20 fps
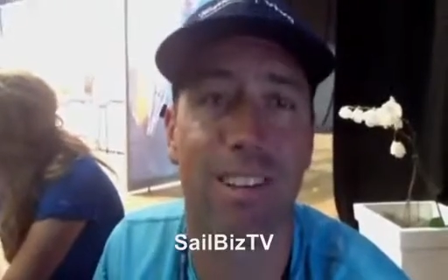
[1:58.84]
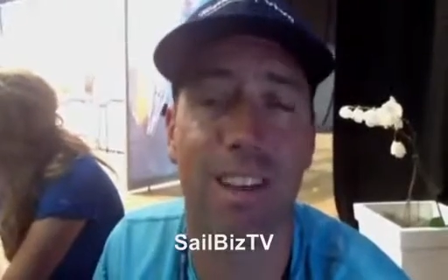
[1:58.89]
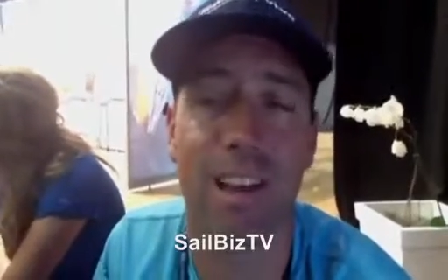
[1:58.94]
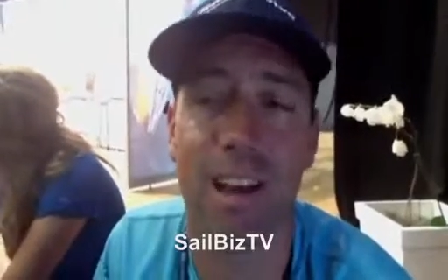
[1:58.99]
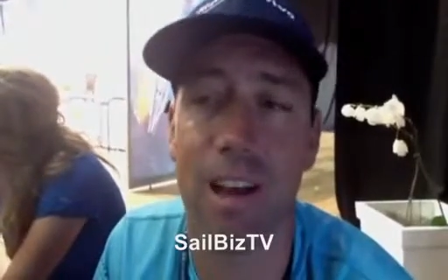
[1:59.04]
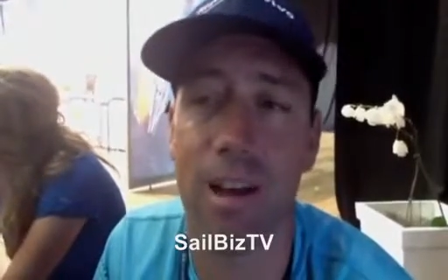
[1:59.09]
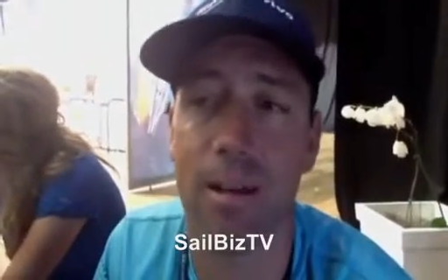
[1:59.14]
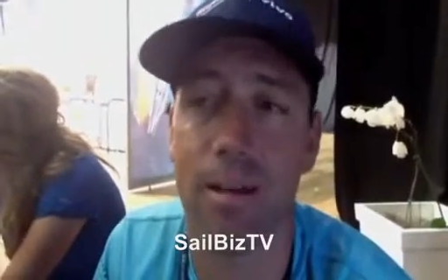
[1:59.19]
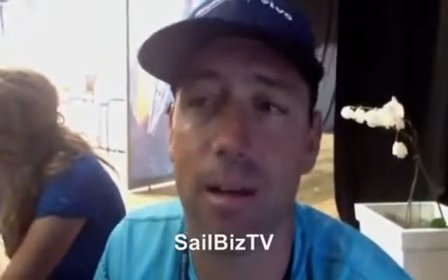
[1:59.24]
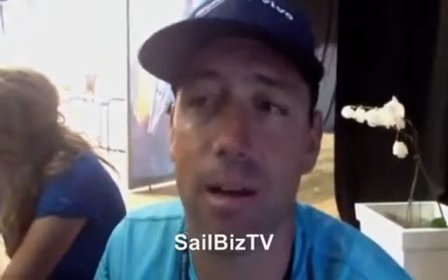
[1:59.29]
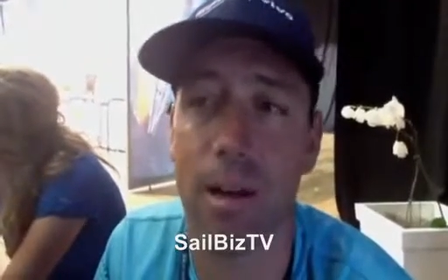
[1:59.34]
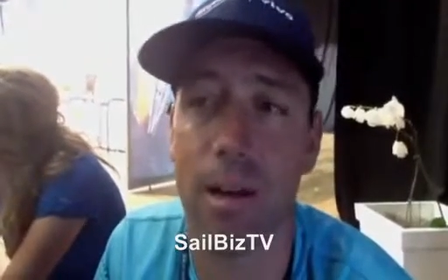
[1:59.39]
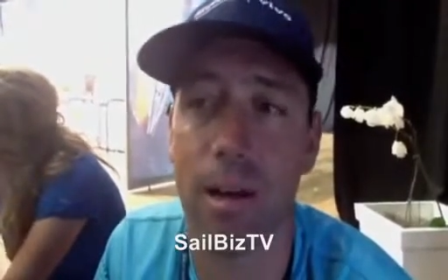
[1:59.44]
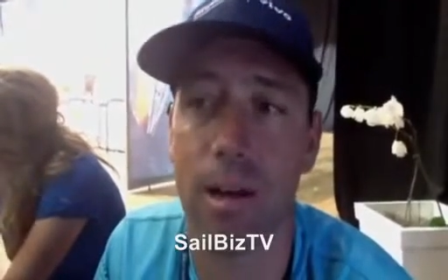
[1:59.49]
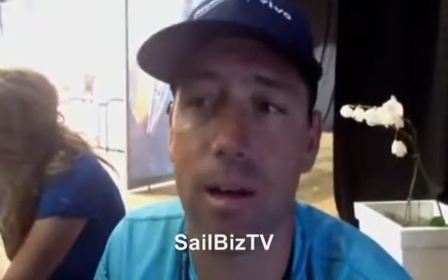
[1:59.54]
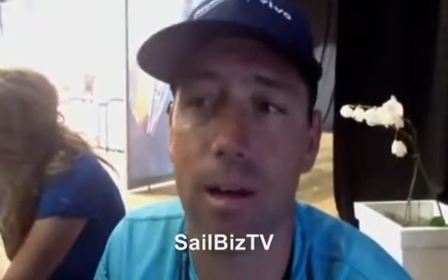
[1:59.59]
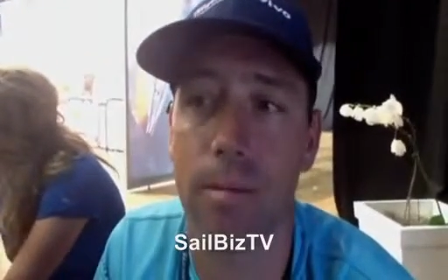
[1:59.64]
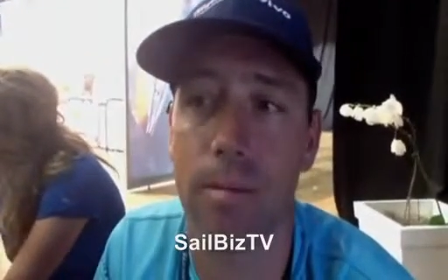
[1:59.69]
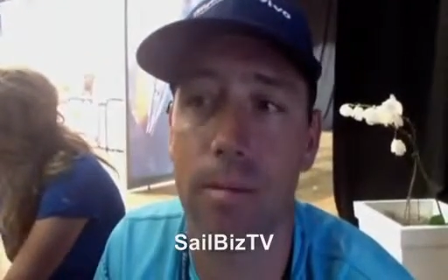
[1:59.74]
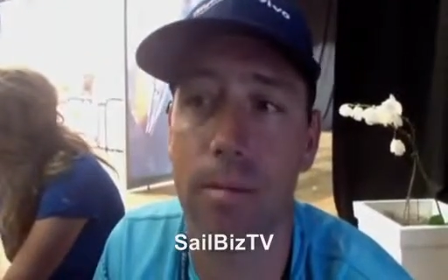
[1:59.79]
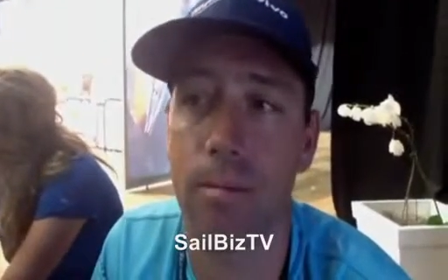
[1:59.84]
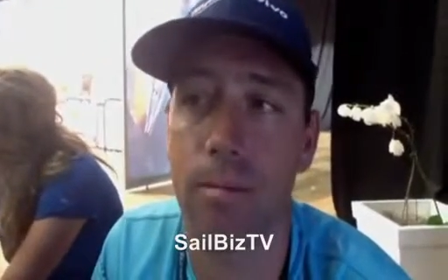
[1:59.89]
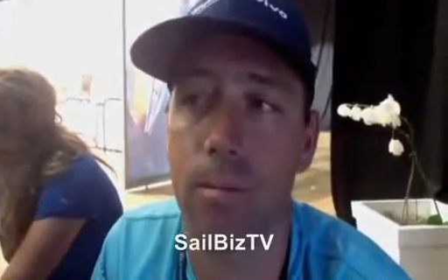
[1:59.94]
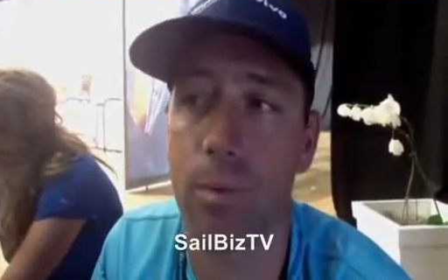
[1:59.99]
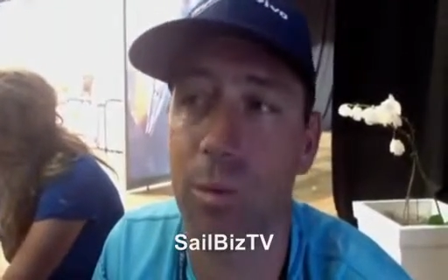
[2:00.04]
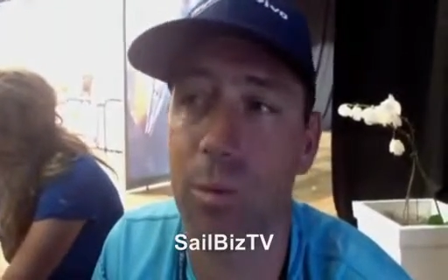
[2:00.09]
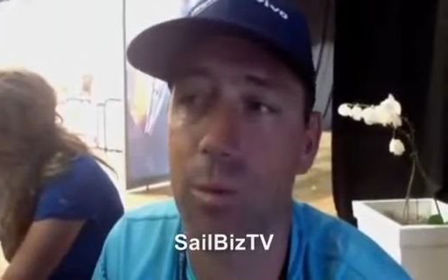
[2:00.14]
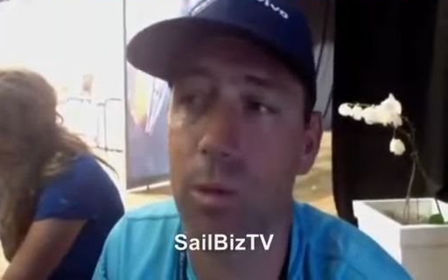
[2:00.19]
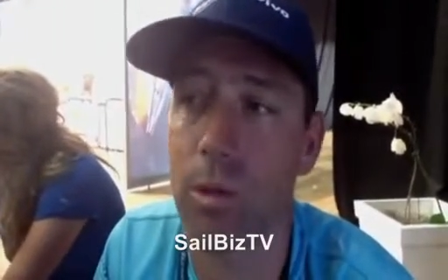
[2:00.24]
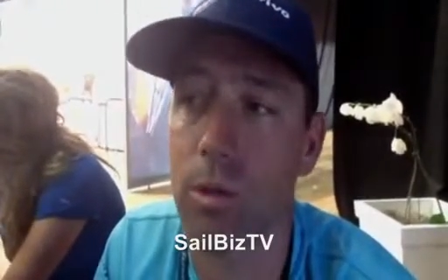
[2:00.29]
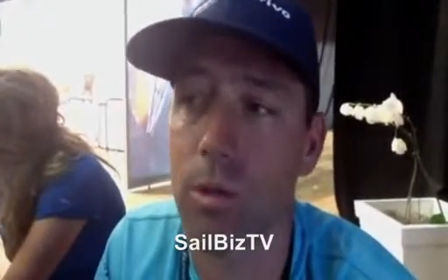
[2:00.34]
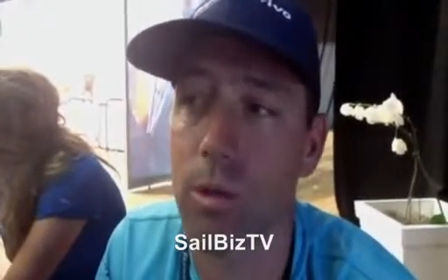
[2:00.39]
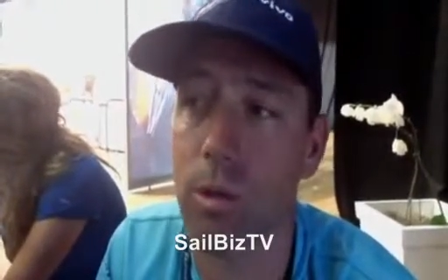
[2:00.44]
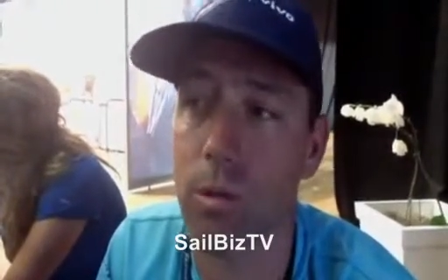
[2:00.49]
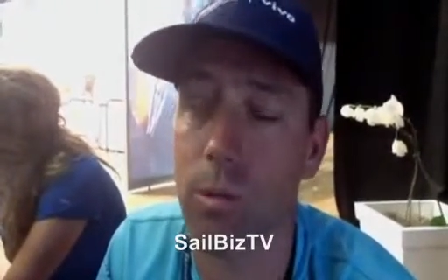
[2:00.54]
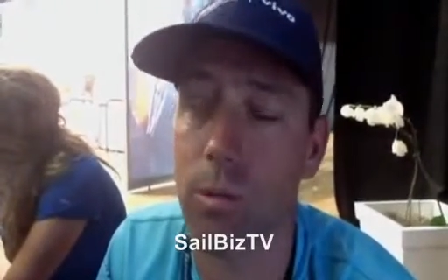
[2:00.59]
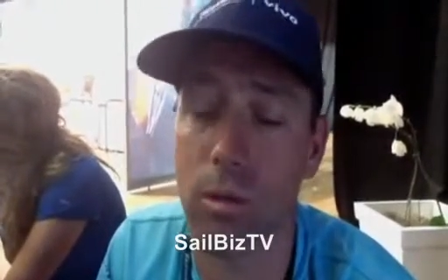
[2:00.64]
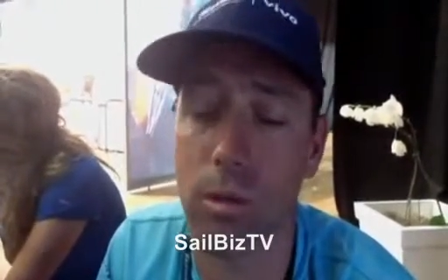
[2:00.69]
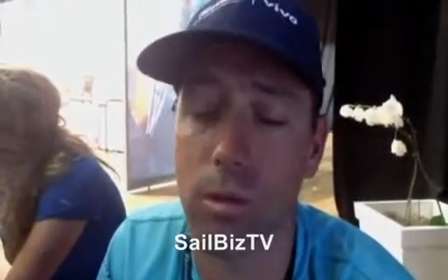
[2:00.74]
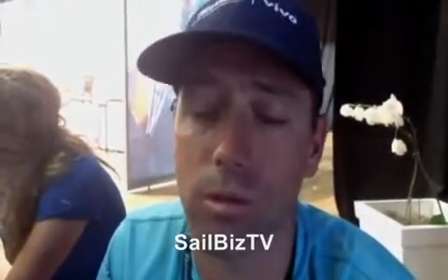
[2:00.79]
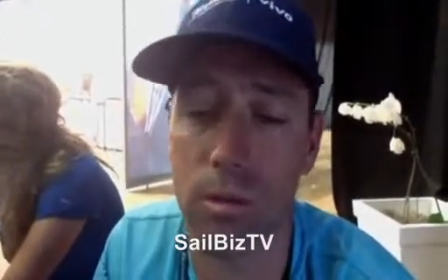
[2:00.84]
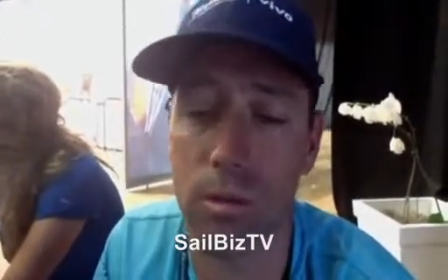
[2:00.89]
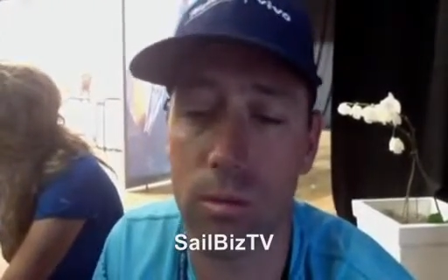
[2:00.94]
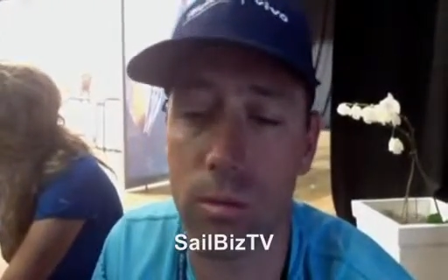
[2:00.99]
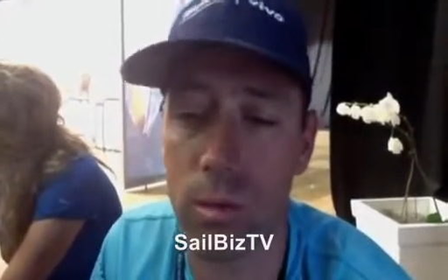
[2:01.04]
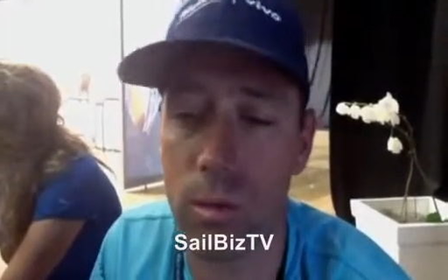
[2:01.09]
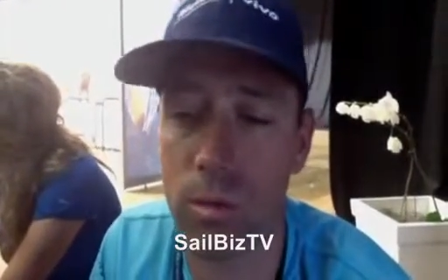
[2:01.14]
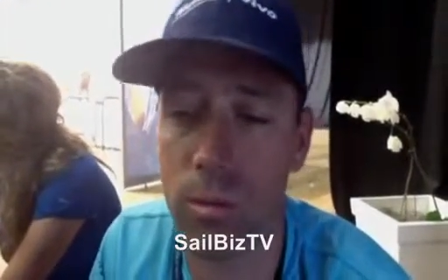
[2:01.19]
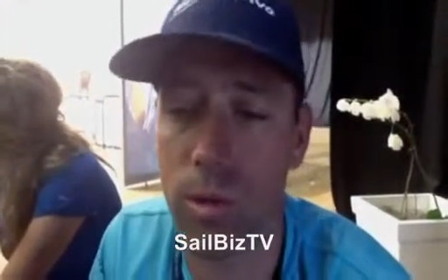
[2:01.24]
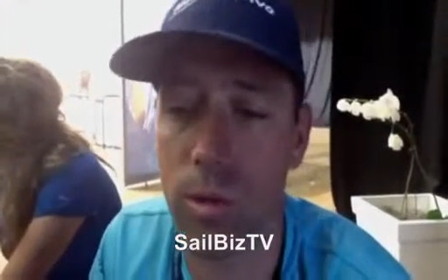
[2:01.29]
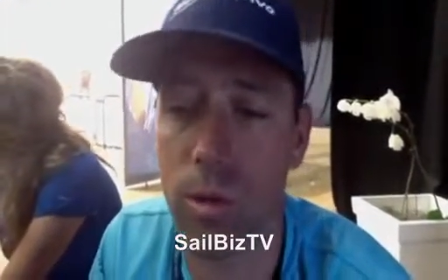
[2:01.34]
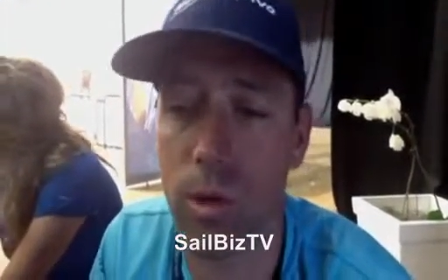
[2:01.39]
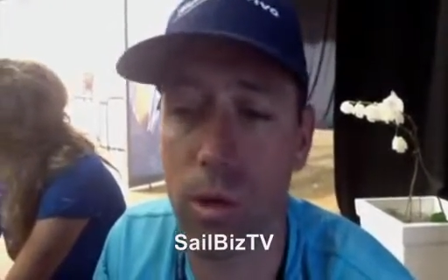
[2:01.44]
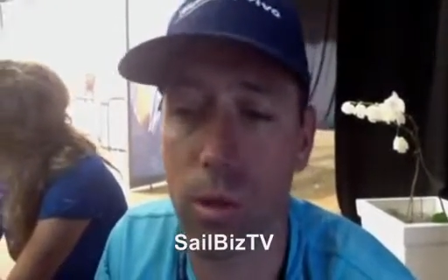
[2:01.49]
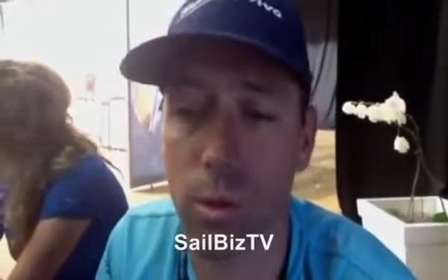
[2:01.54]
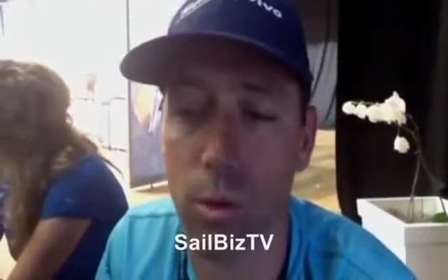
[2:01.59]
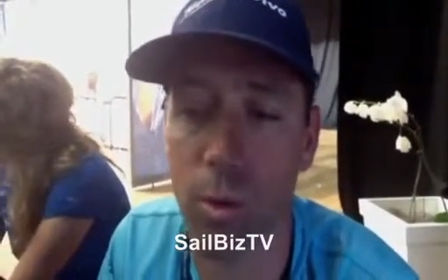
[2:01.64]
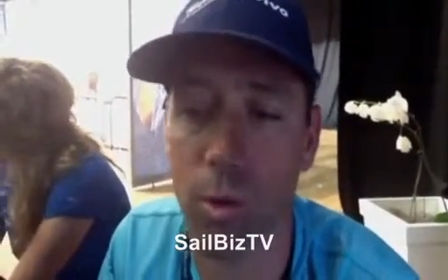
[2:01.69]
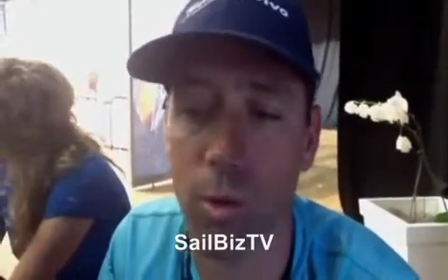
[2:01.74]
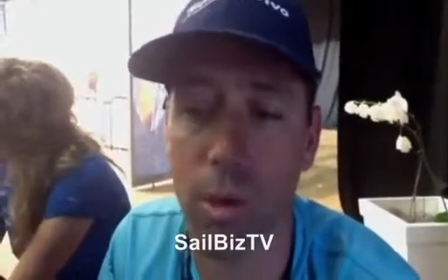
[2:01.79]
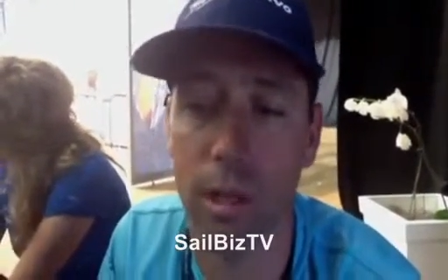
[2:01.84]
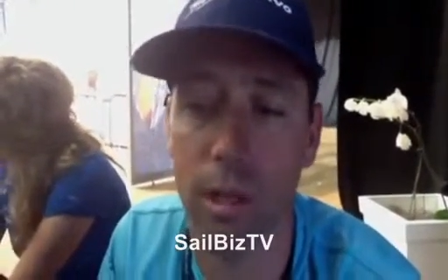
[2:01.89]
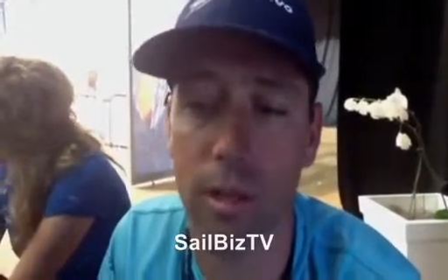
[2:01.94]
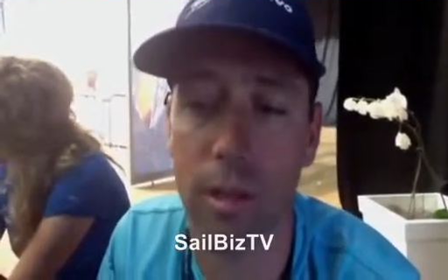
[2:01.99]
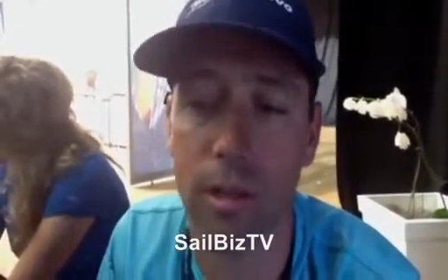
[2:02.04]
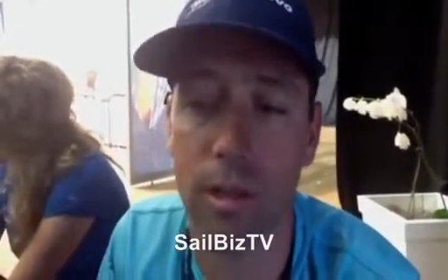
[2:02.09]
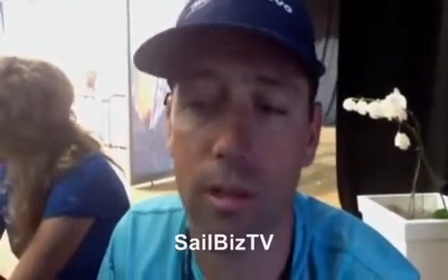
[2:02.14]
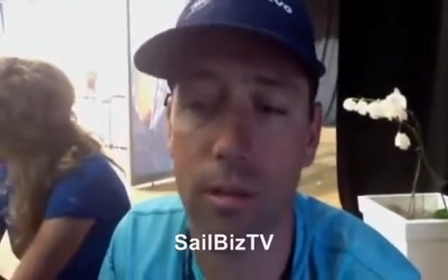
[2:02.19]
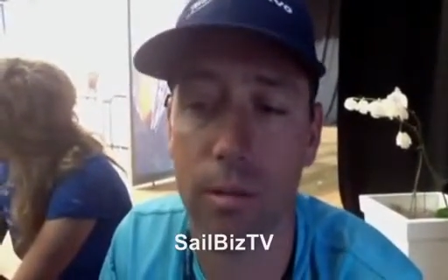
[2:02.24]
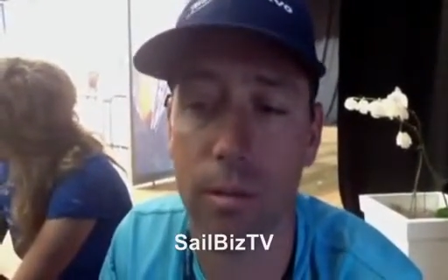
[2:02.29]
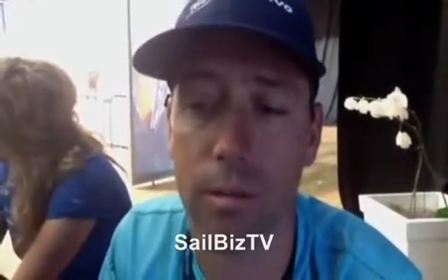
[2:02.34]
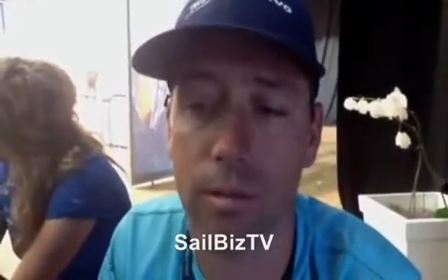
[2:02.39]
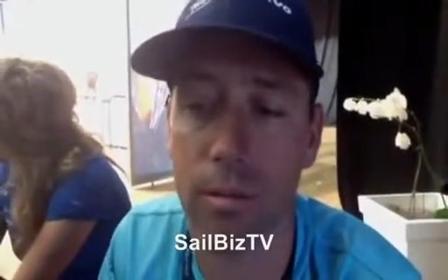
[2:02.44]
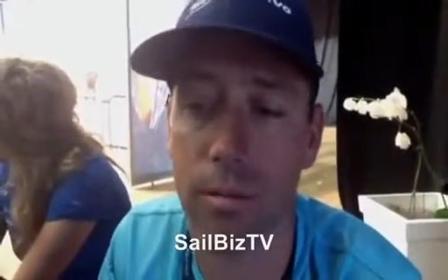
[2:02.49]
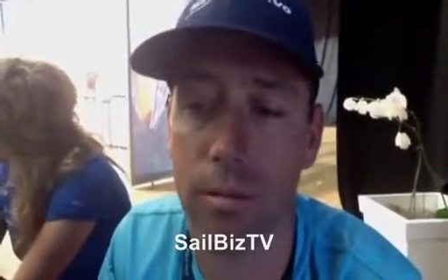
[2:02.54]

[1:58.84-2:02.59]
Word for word: Yeah, um, we, we don't know what, what we're gonna do later.